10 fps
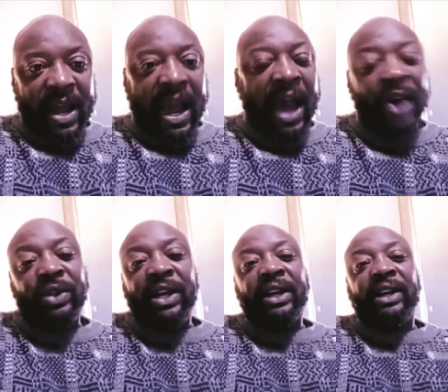I don't
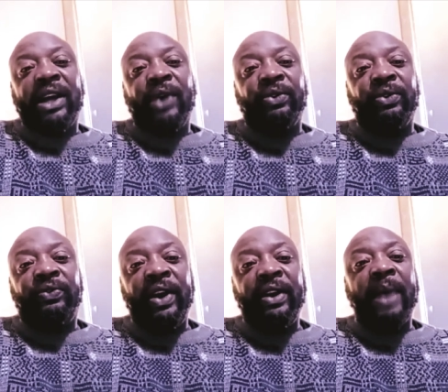think that that was
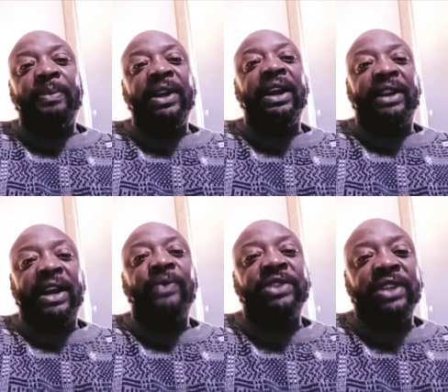fair, and I believe that
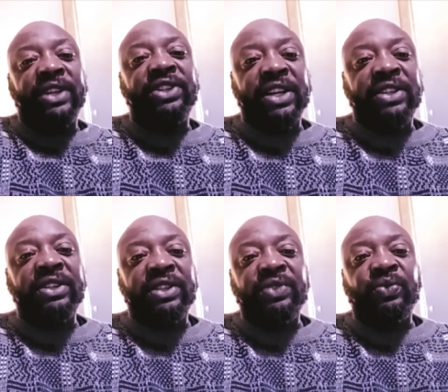that was
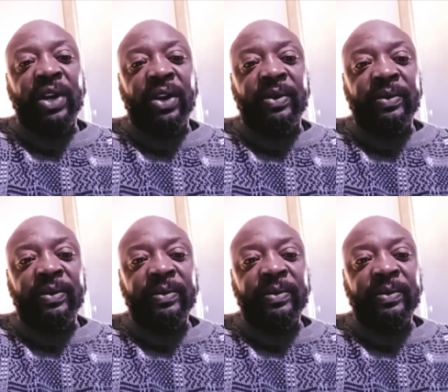injustice as well.